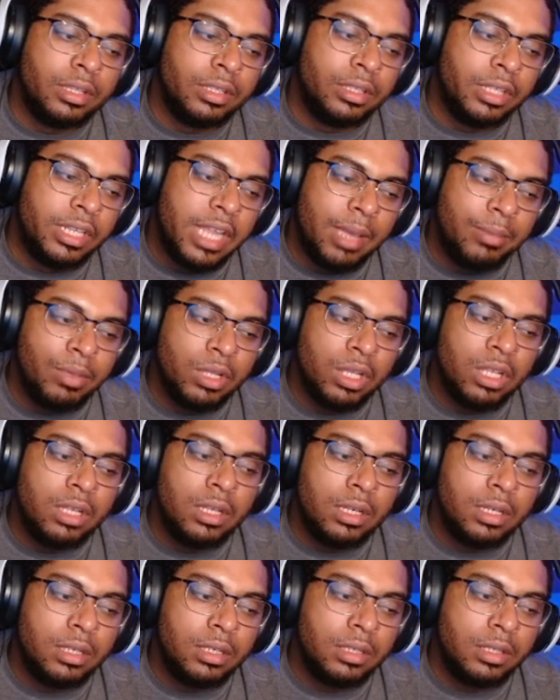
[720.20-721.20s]

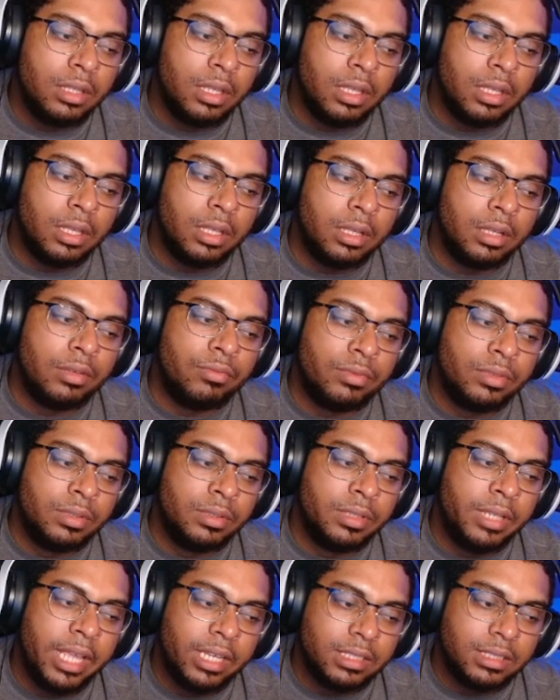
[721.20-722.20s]
Nebula, the
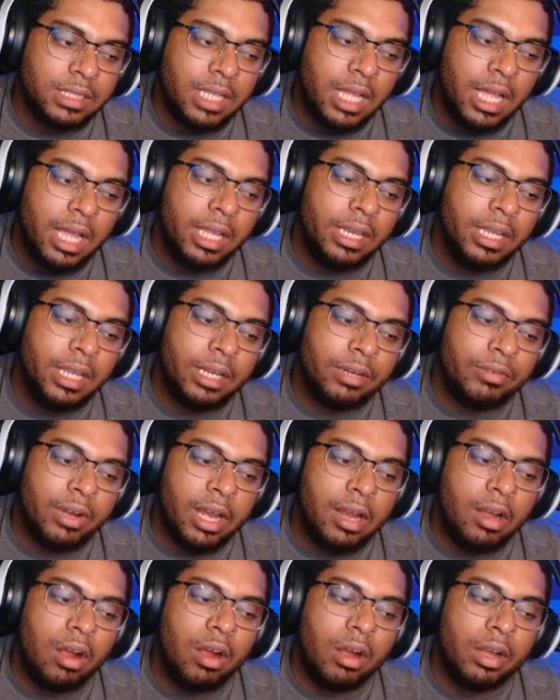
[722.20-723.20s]
Negasonic,
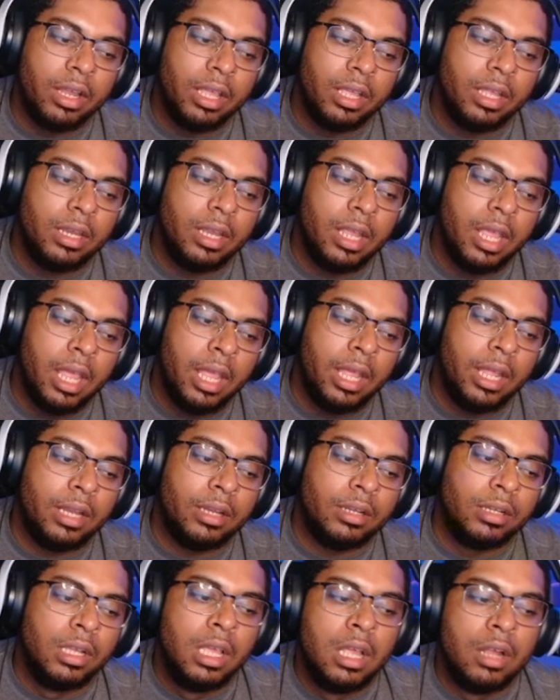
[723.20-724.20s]
Red Guardian,
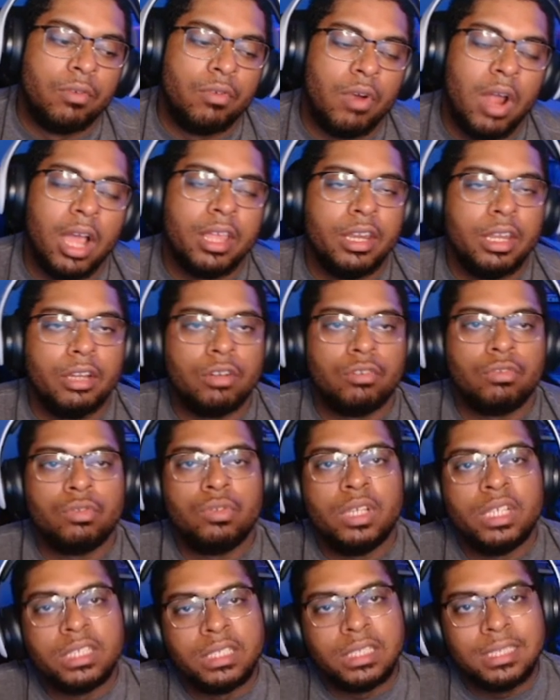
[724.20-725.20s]
and
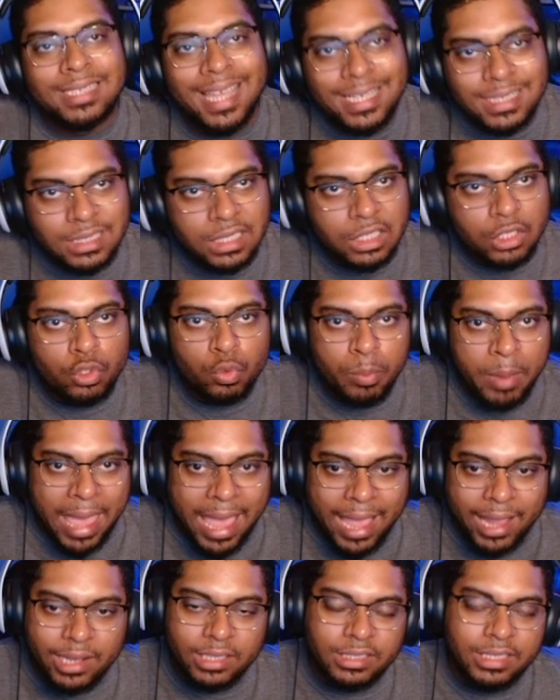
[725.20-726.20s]
Rocketandgroot is a nice little
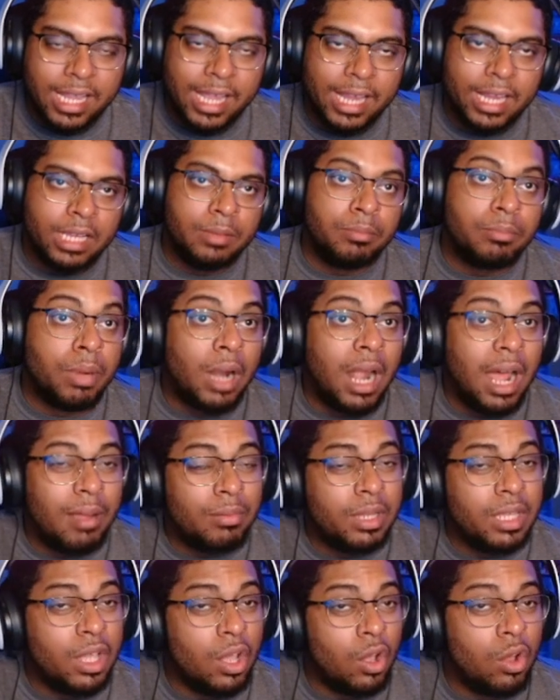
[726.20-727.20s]
package that can
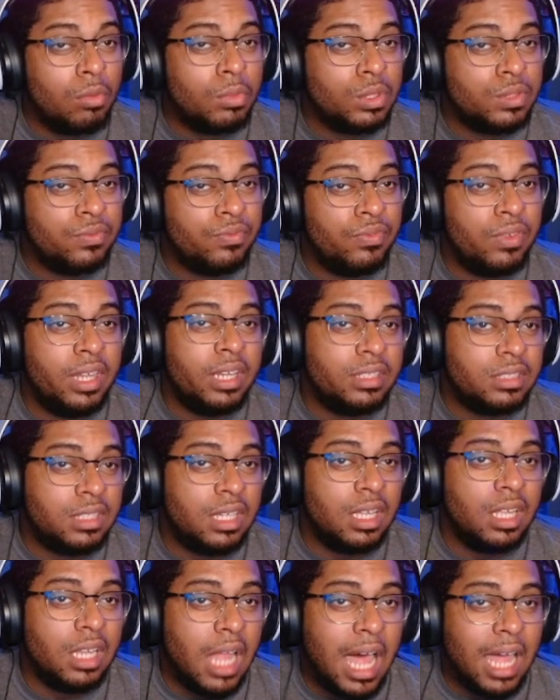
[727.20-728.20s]
probably almost fit into
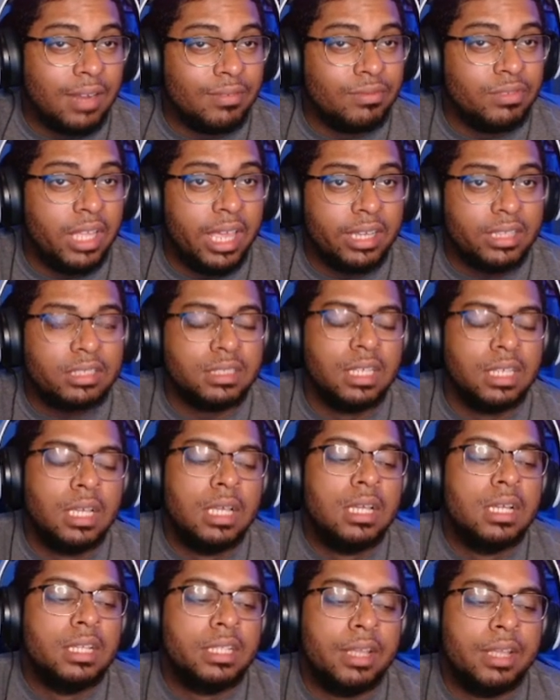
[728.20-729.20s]
a lot of decks.
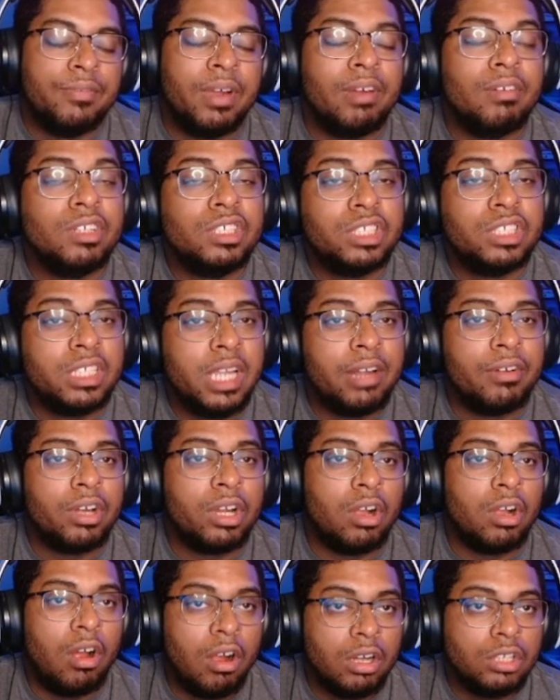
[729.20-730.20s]
They're very generic
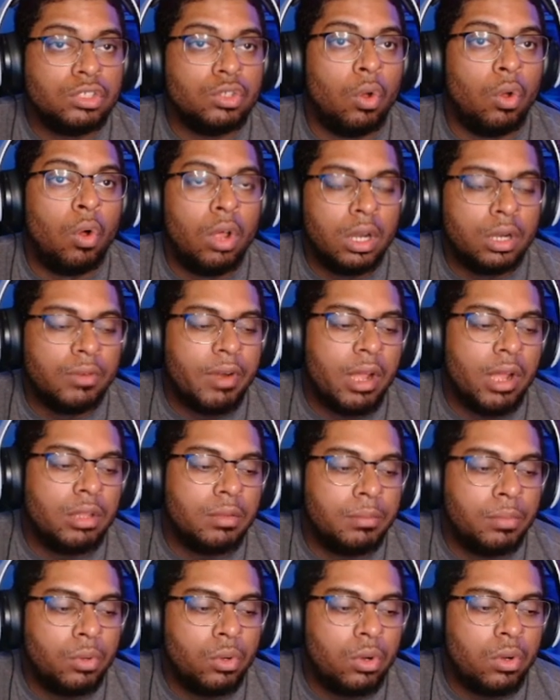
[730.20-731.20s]
cards all around the
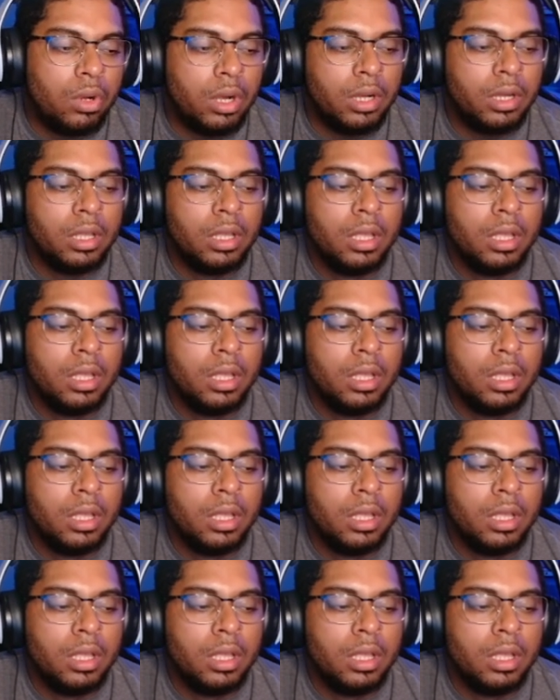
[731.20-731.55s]
board.